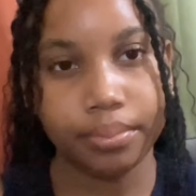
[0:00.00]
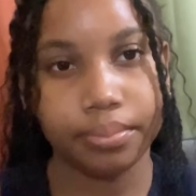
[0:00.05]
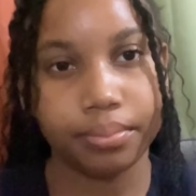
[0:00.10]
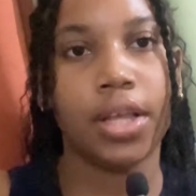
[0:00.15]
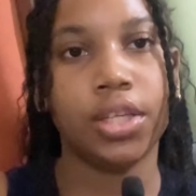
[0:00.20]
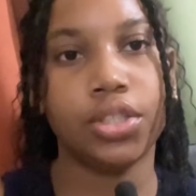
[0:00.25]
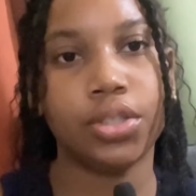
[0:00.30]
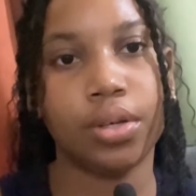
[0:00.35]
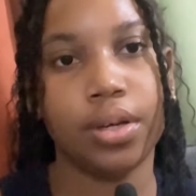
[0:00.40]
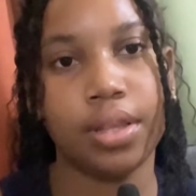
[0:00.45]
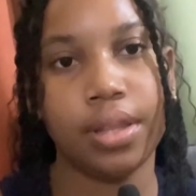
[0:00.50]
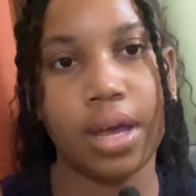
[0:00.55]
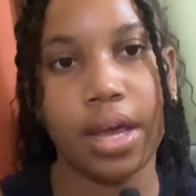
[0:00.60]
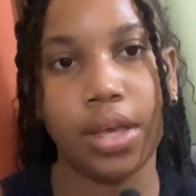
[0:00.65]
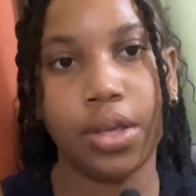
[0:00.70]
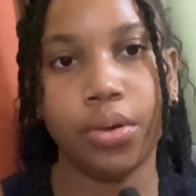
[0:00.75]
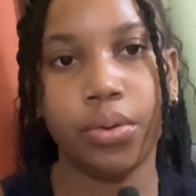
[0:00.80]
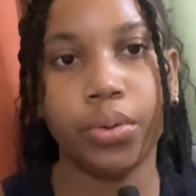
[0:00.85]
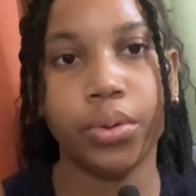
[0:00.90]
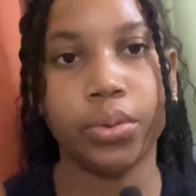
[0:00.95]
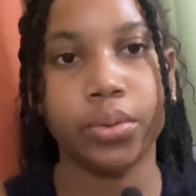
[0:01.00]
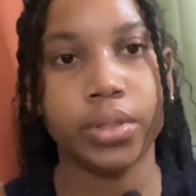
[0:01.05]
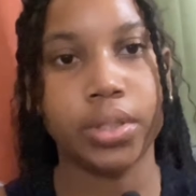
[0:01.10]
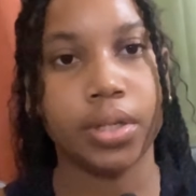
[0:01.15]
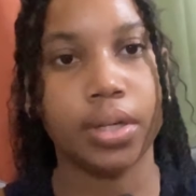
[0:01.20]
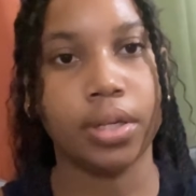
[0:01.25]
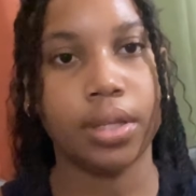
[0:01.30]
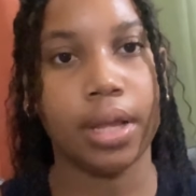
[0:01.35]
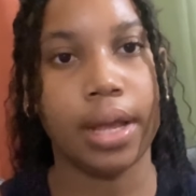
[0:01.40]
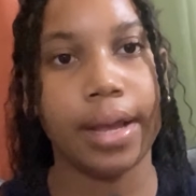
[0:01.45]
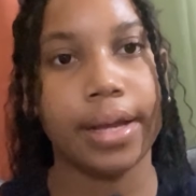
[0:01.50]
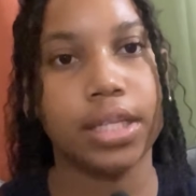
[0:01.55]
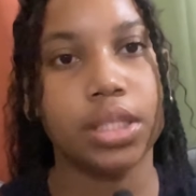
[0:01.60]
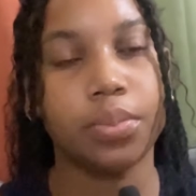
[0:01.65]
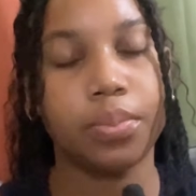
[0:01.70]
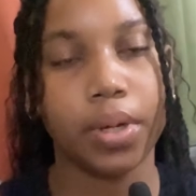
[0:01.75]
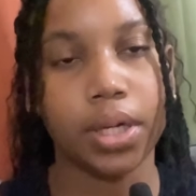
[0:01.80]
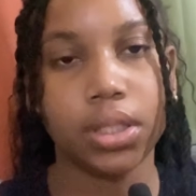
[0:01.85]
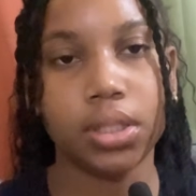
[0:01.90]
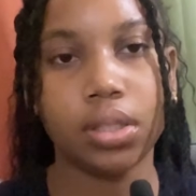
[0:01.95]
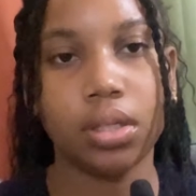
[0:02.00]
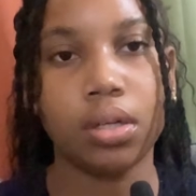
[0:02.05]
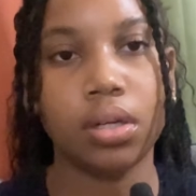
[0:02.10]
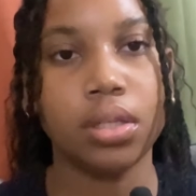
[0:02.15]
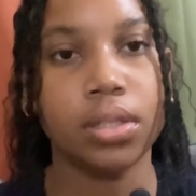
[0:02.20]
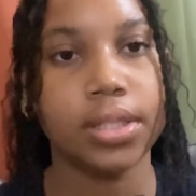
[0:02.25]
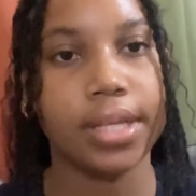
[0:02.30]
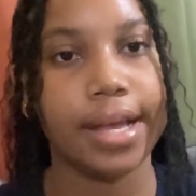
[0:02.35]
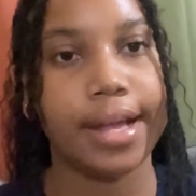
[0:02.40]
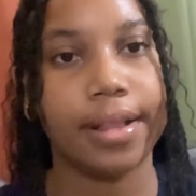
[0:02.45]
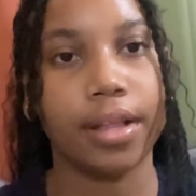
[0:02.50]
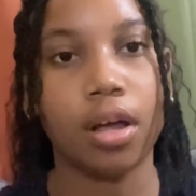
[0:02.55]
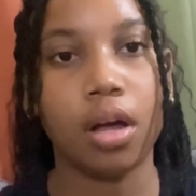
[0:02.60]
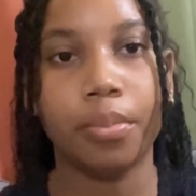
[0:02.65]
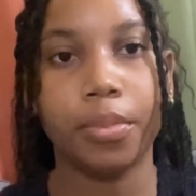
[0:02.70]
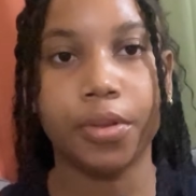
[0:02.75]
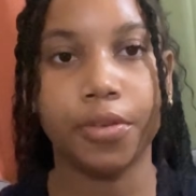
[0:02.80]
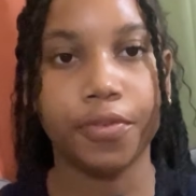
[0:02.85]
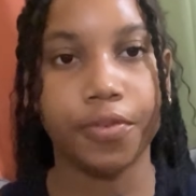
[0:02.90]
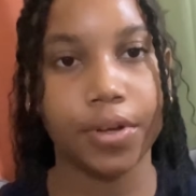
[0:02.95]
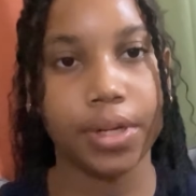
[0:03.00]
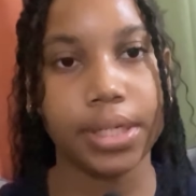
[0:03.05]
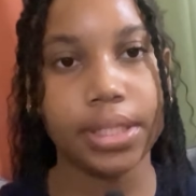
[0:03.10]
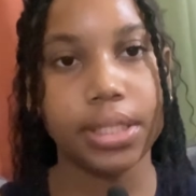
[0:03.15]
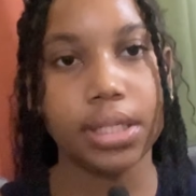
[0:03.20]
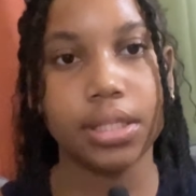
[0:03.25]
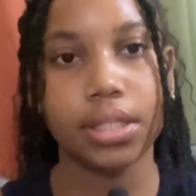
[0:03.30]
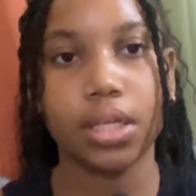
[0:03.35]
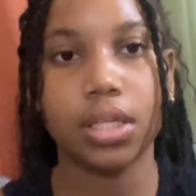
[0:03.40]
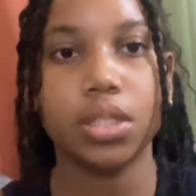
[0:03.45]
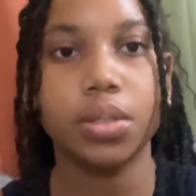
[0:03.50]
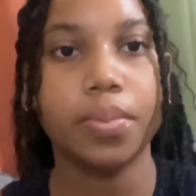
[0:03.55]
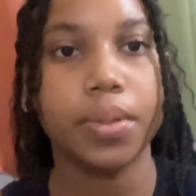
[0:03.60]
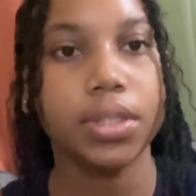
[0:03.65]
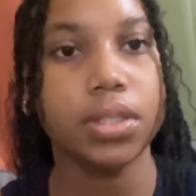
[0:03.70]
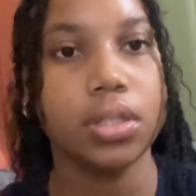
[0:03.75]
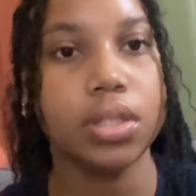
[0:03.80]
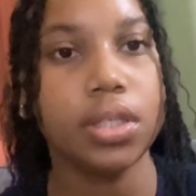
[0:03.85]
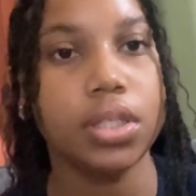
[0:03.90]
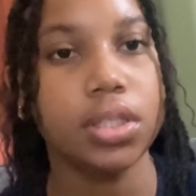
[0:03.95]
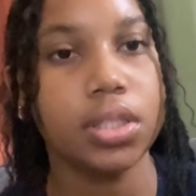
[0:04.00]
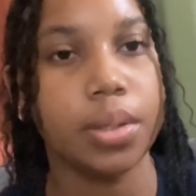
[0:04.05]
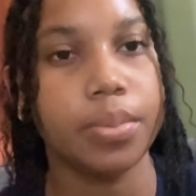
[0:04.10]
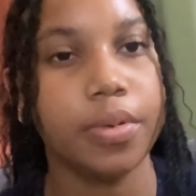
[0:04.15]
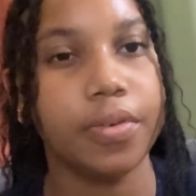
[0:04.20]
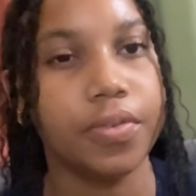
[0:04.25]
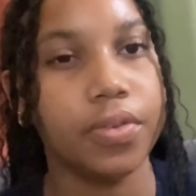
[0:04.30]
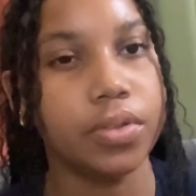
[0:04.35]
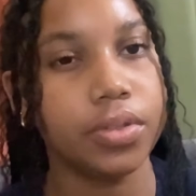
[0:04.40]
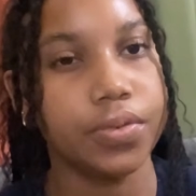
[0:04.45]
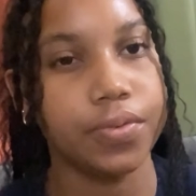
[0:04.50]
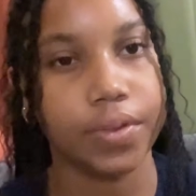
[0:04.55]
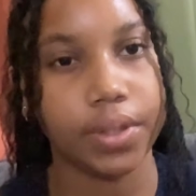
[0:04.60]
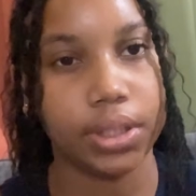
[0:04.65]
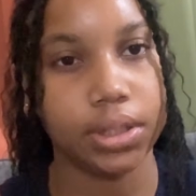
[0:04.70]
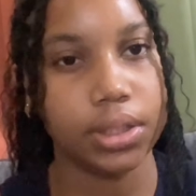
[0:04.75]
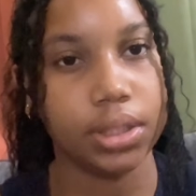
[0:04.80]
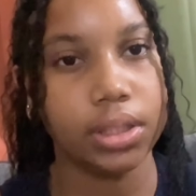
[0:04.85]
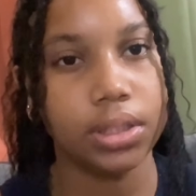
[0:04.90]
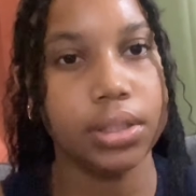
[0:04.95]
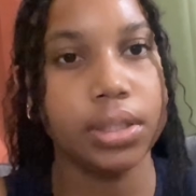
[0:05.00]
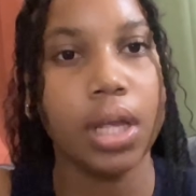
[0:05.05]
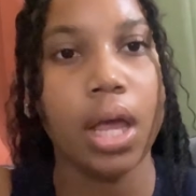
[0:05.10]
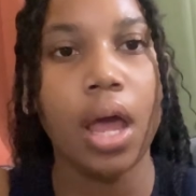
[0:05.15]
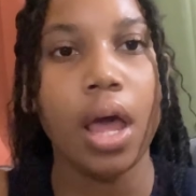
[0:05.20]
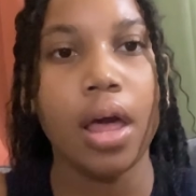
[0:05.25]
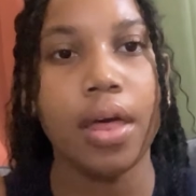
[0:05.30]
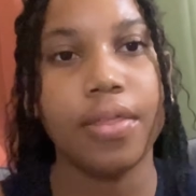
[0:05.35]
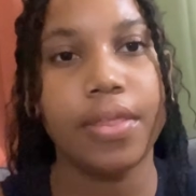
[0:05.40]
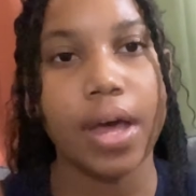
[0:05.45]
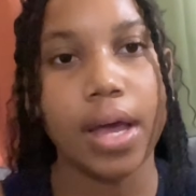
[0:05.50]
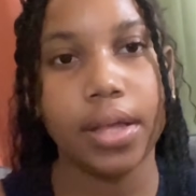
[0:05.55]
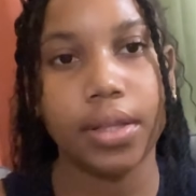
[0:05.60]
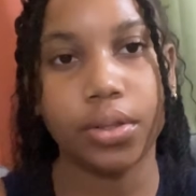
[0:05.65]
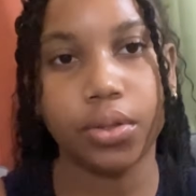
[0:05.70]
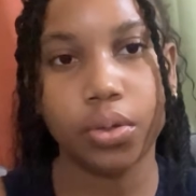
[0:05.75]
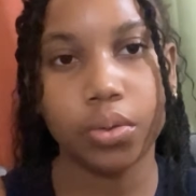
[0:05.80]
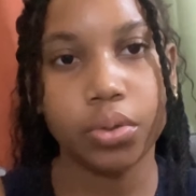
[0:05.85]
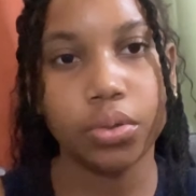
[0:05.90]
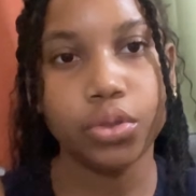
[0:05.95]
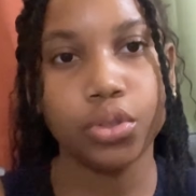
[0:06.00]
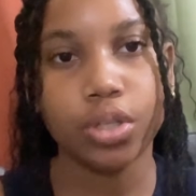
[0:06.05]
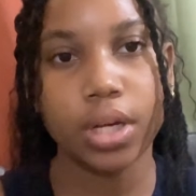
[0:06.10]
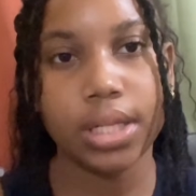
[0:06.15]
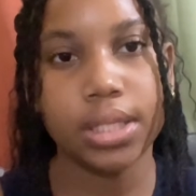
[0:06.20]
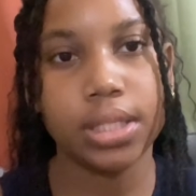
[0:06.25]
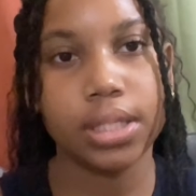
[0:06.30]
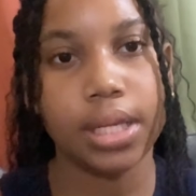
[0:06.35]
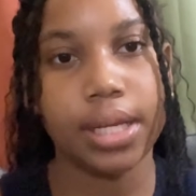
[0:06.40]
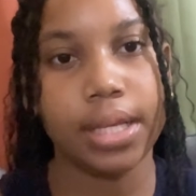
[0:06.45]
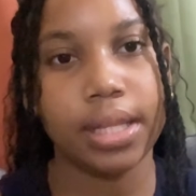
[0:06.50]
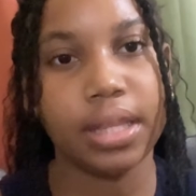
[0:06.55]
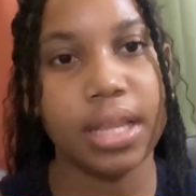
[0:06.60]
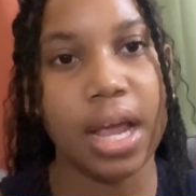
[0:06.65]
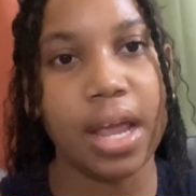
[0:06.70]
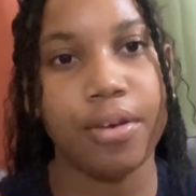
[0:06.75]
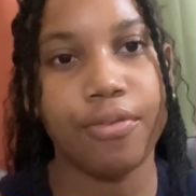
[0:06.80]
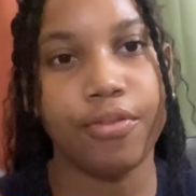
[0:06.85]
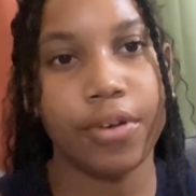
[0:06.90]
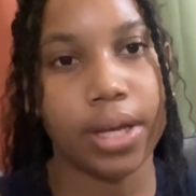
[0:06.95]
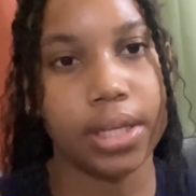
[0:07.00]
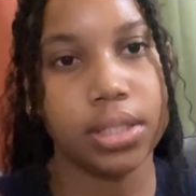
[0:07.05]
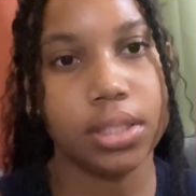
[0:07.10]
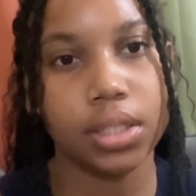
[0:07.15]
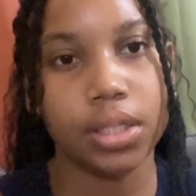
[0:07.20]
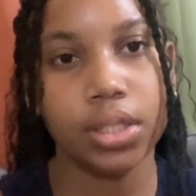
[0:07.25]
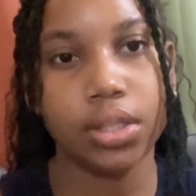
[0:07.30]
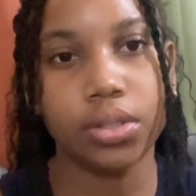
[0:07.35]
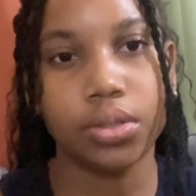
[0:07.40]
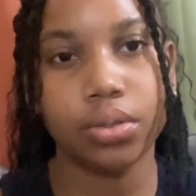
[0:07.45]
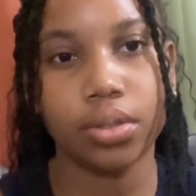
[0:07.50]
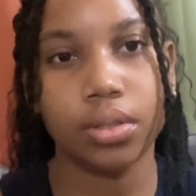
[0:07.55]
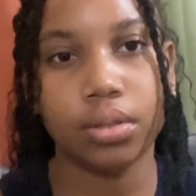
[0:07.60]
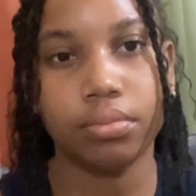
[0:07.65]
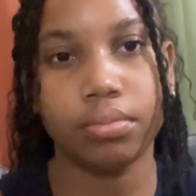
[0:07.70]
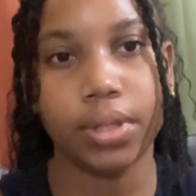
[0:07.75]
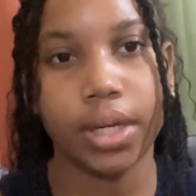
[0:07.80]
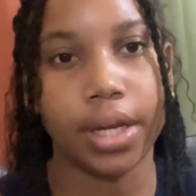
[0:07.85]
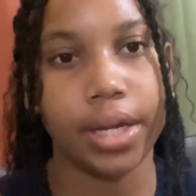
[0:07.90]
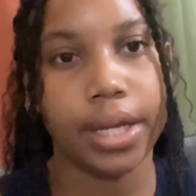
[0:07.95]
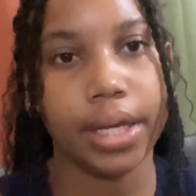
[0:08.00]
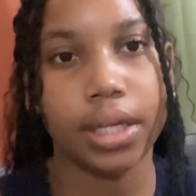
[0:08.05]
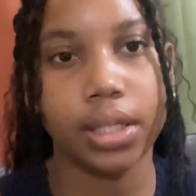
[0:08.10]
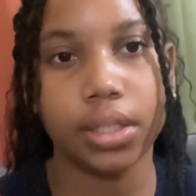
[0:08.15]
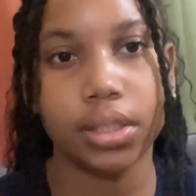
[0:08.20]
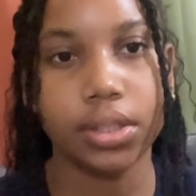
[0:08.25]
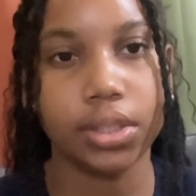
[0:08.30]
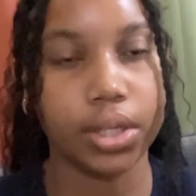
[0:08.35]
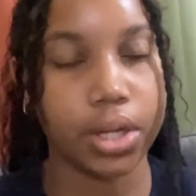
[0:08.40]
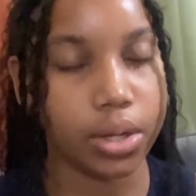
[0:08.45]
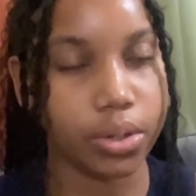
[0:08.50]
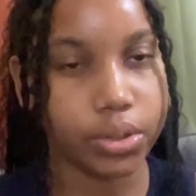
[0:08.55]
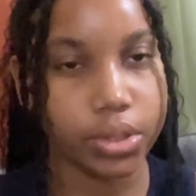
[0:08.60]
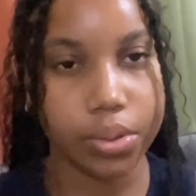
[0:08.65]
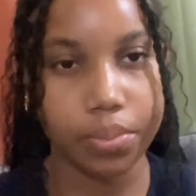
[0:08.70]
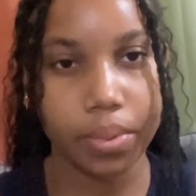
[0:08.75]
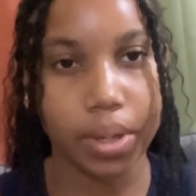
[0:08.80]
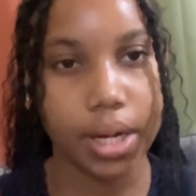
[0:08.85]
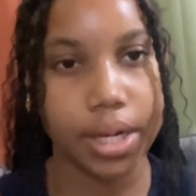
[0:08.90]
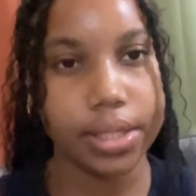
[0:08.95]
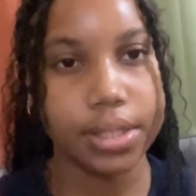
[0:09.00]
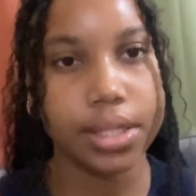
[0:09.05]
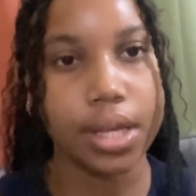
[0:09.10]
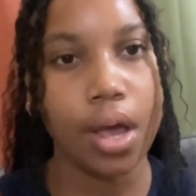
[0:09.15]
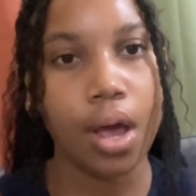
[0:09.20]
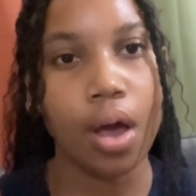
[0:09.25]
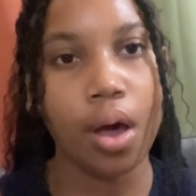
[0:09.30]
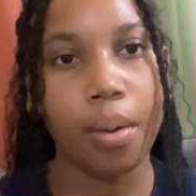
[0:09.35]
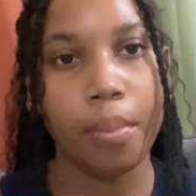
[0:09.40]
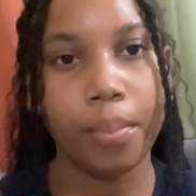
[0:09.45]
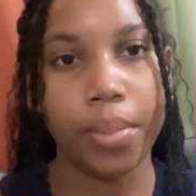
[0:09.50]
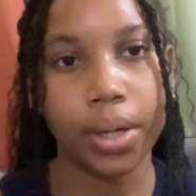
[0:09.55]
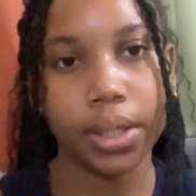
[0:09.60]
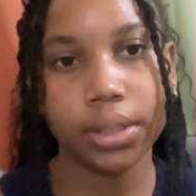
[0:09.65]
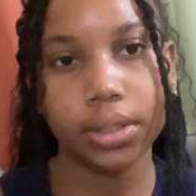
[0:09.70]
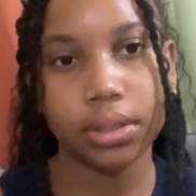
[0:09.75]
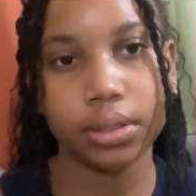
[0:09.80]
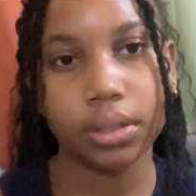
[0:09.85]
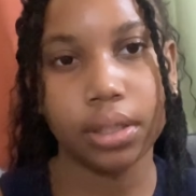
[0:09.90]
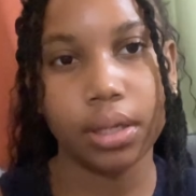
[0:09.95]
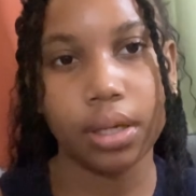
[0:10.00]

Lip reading: Ensure that you know certain expressions and common phrases, especially some of those phrases that don't translate directly to their English counterparts, but